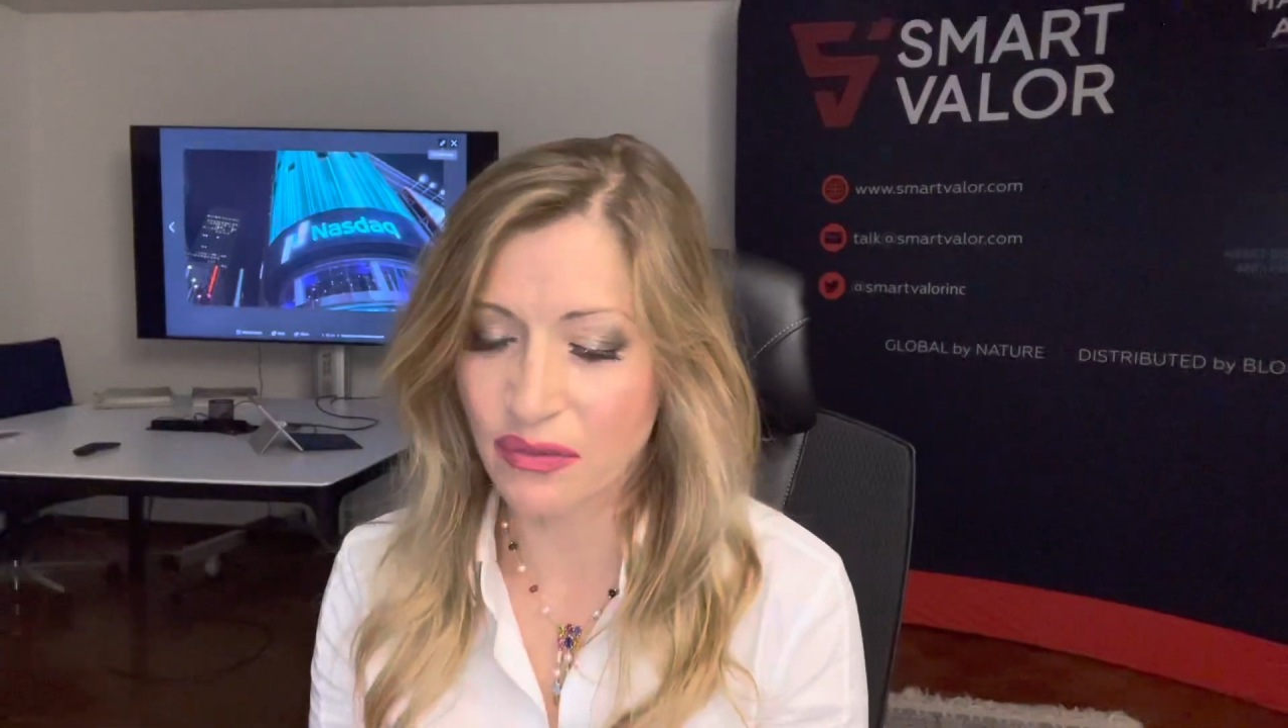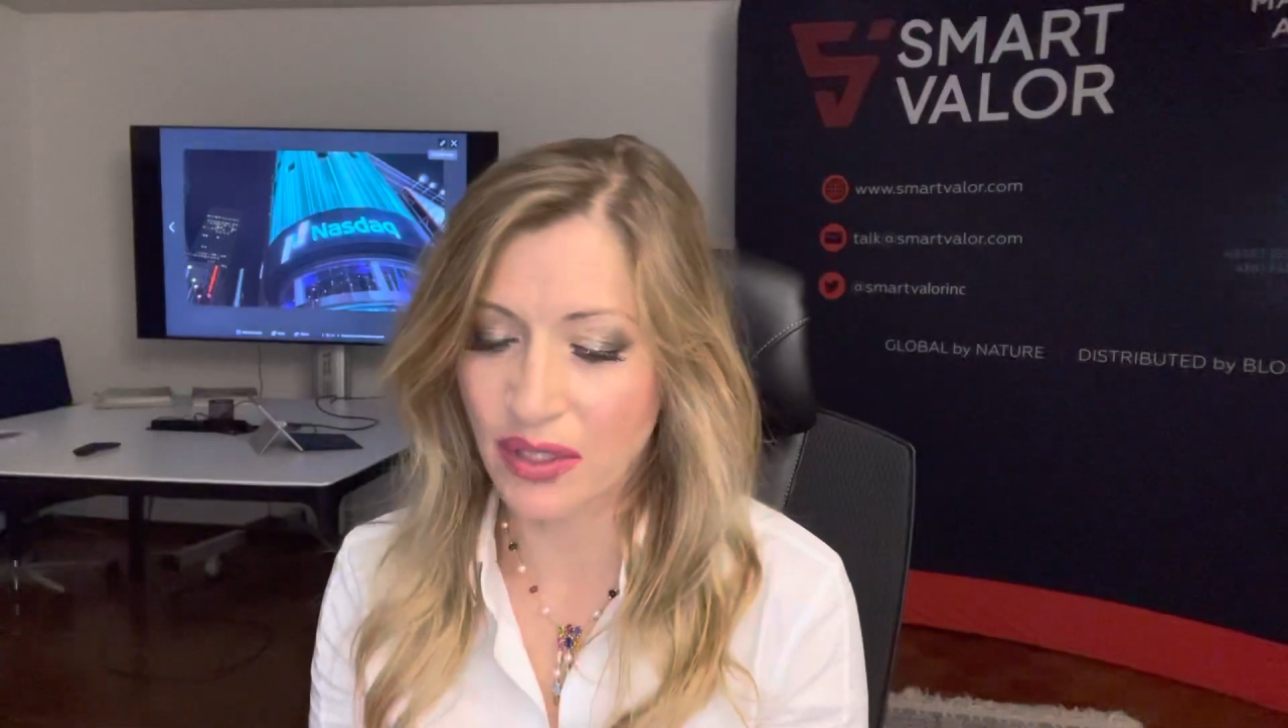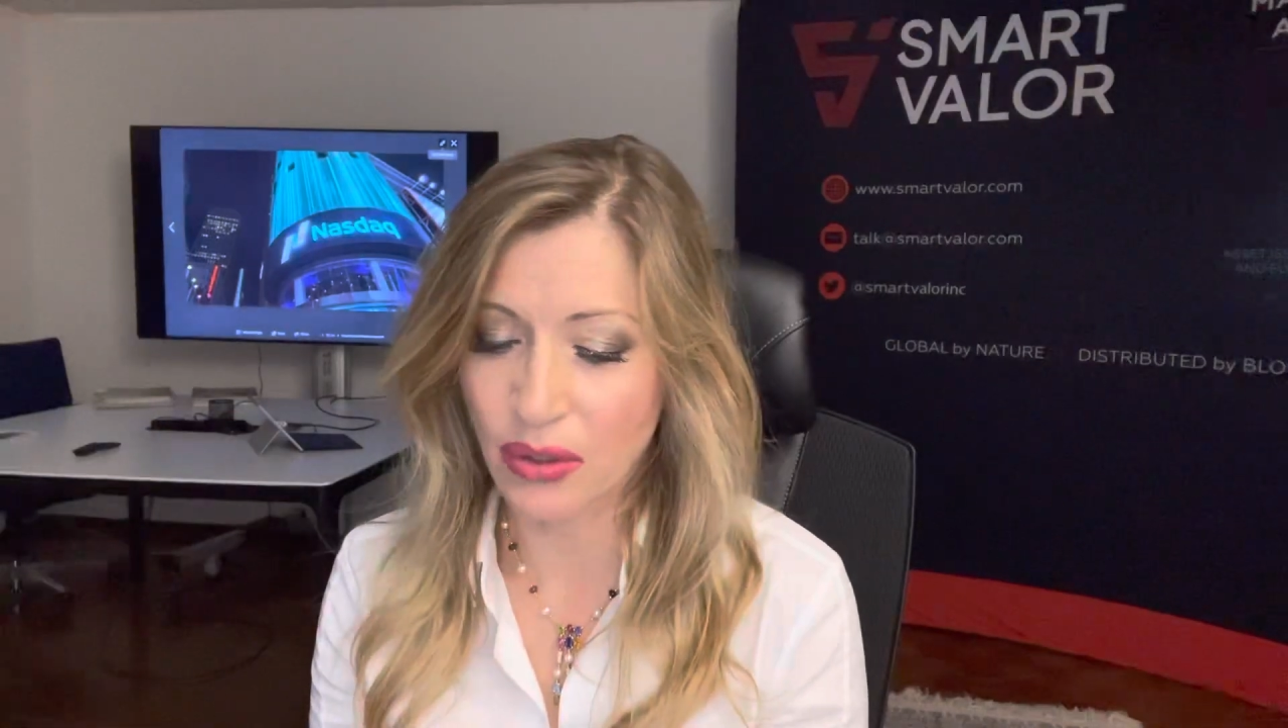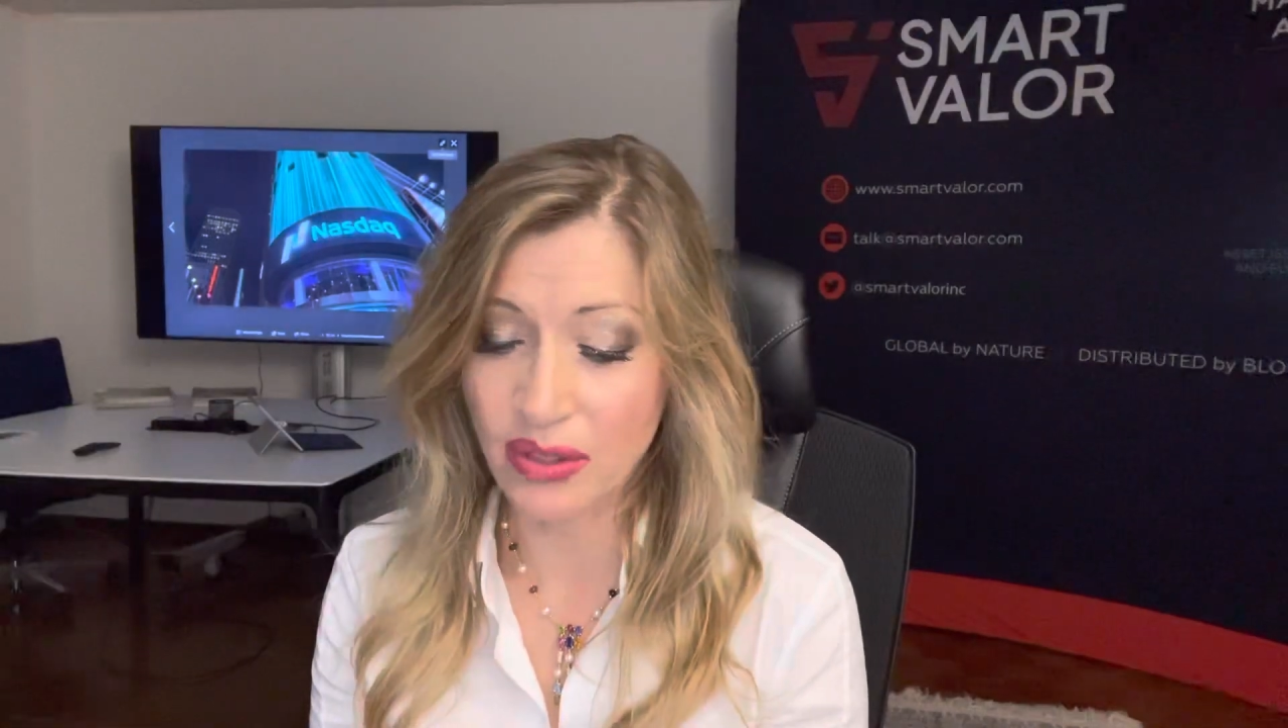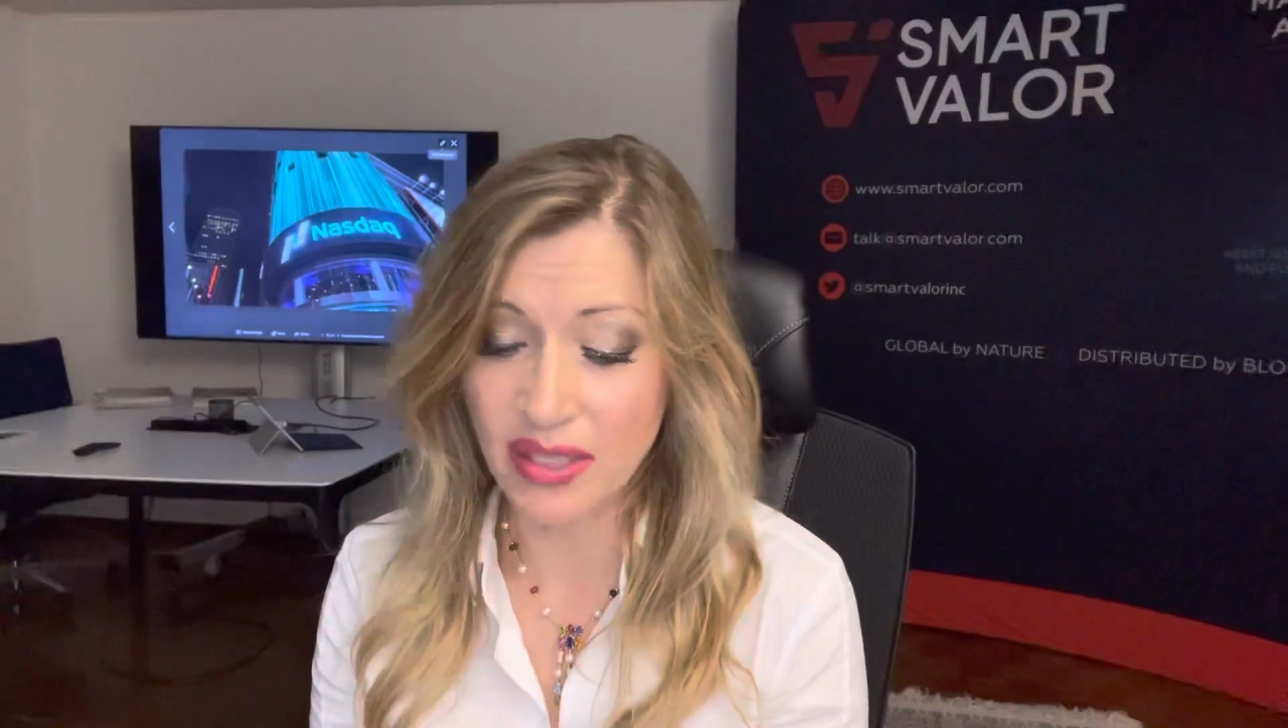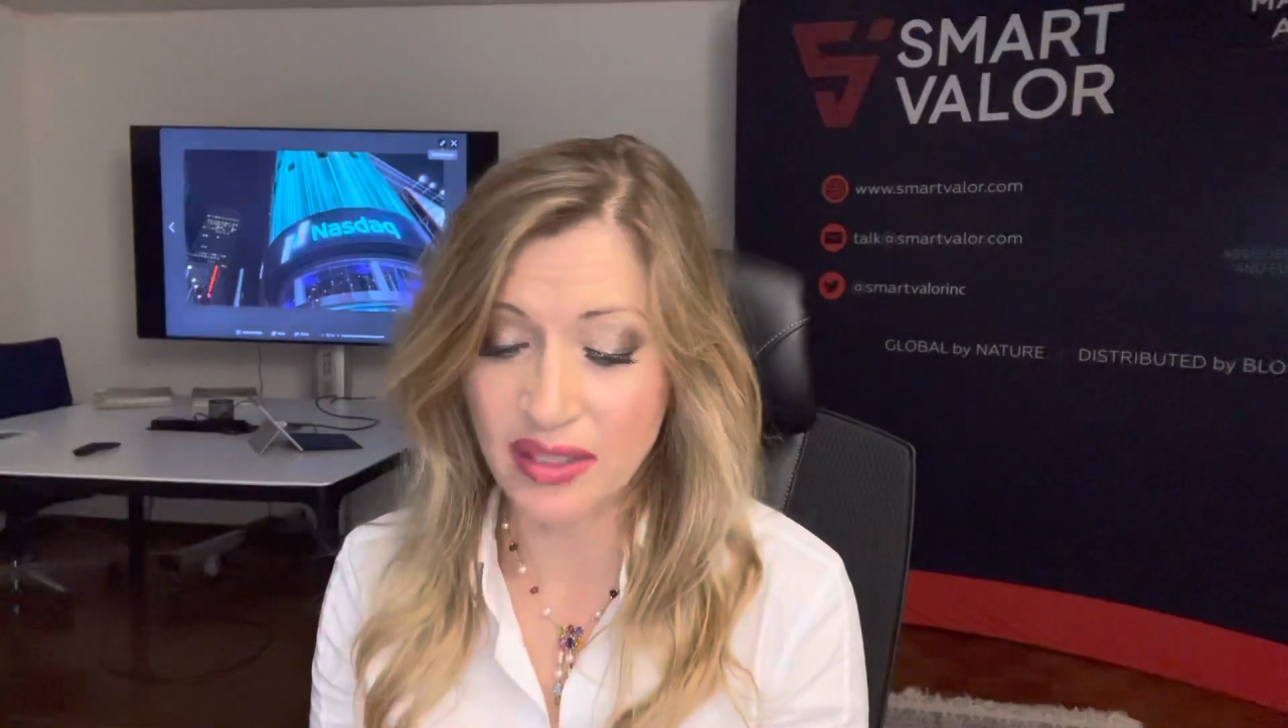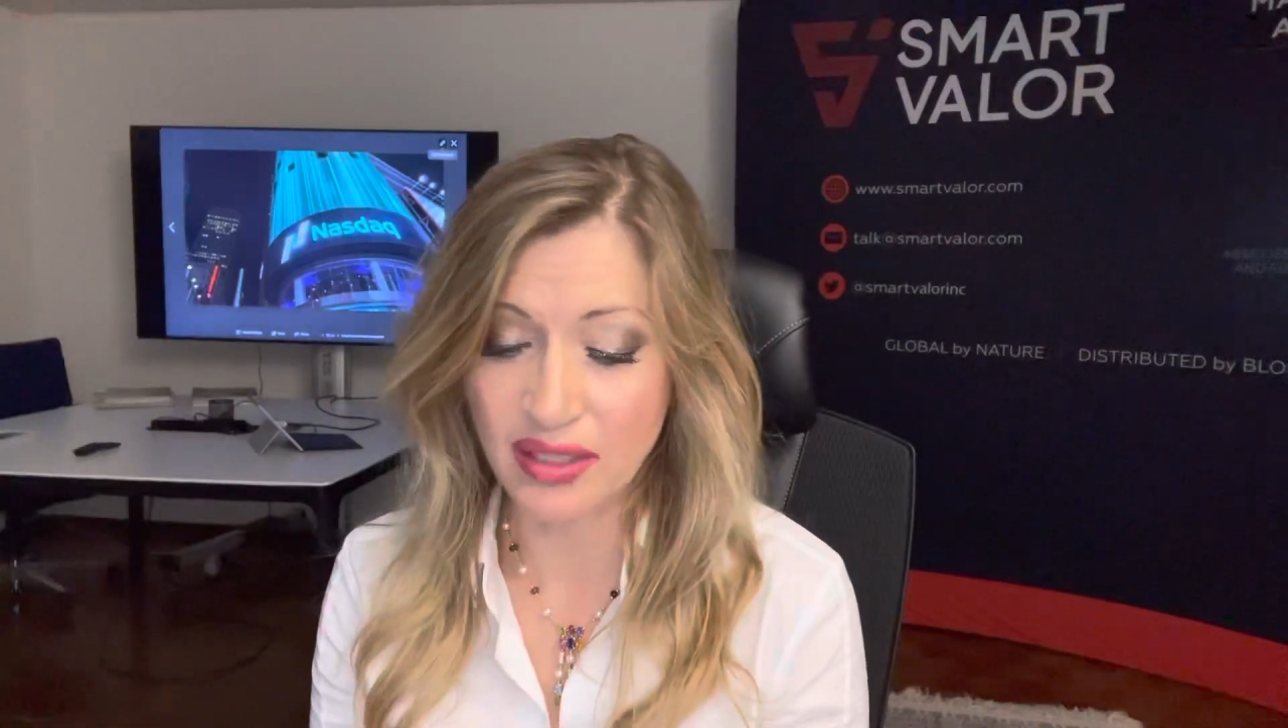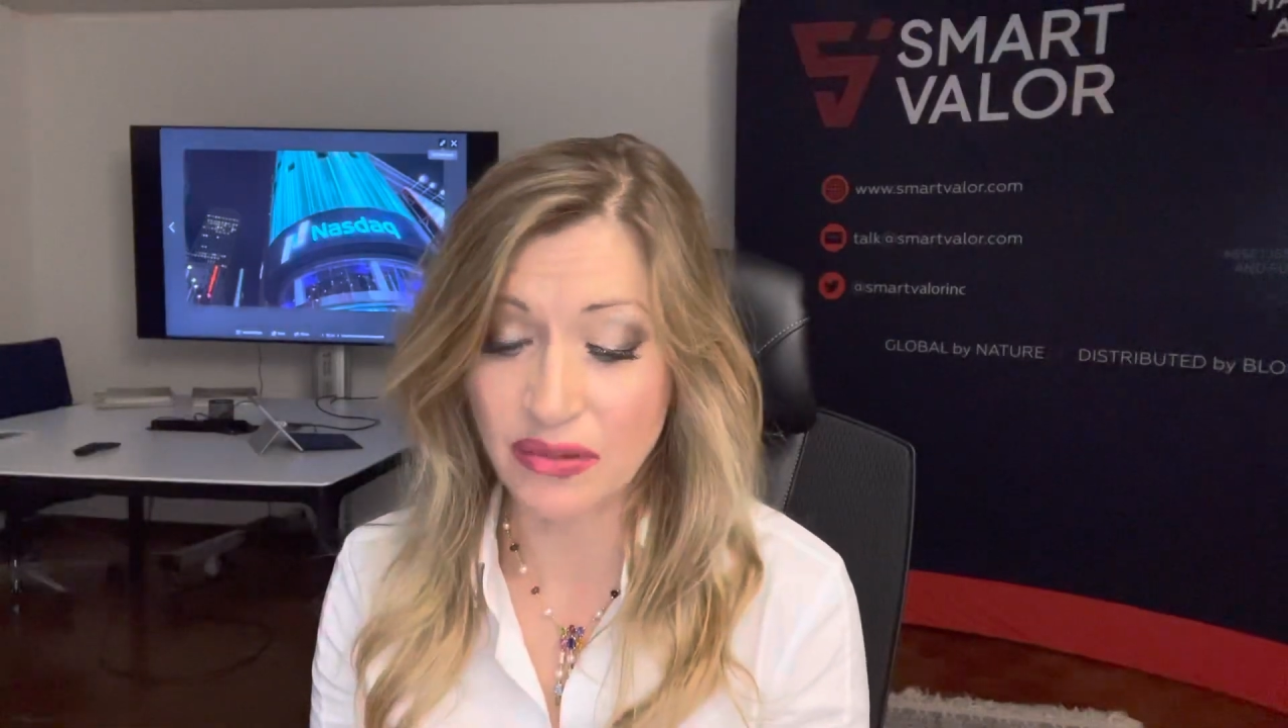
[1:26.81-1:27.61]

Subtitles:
we already